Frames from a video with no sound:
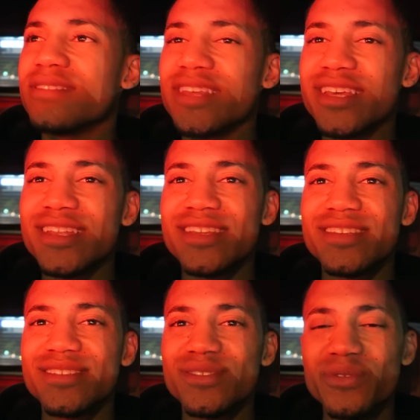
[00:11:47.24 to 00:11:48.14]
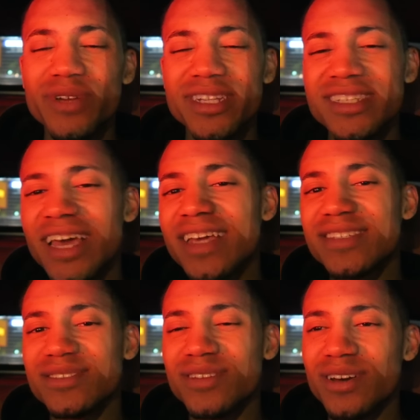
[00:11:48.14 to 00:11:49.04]
then do what it
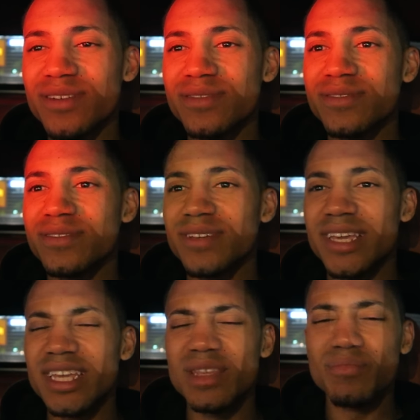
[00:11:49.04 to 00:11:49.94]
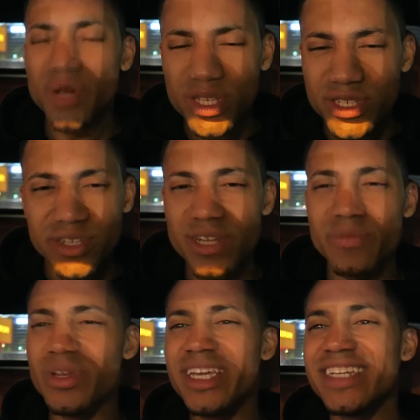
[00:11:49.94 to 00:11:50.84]
takes, you know? Get the books you need
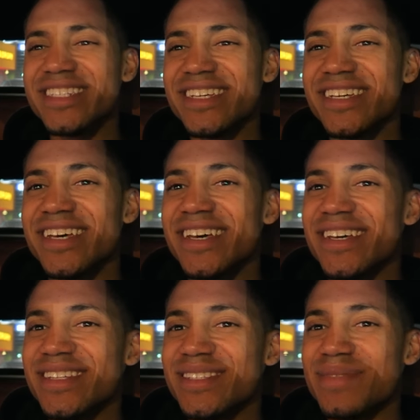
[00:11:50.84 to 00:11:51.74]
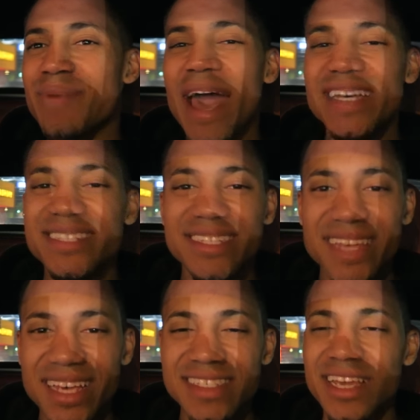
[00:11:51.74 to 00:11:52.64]
to read to pass the
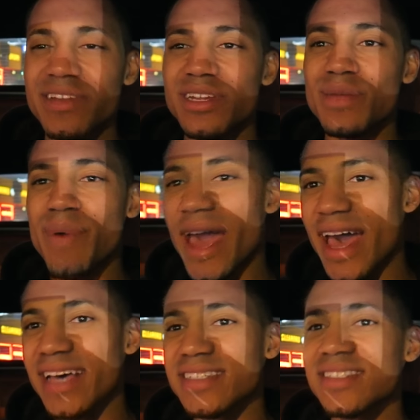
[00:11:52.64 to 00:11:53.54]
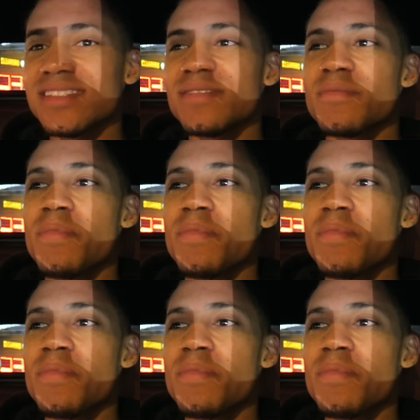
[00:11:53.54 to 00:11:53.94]
test that you need to pass.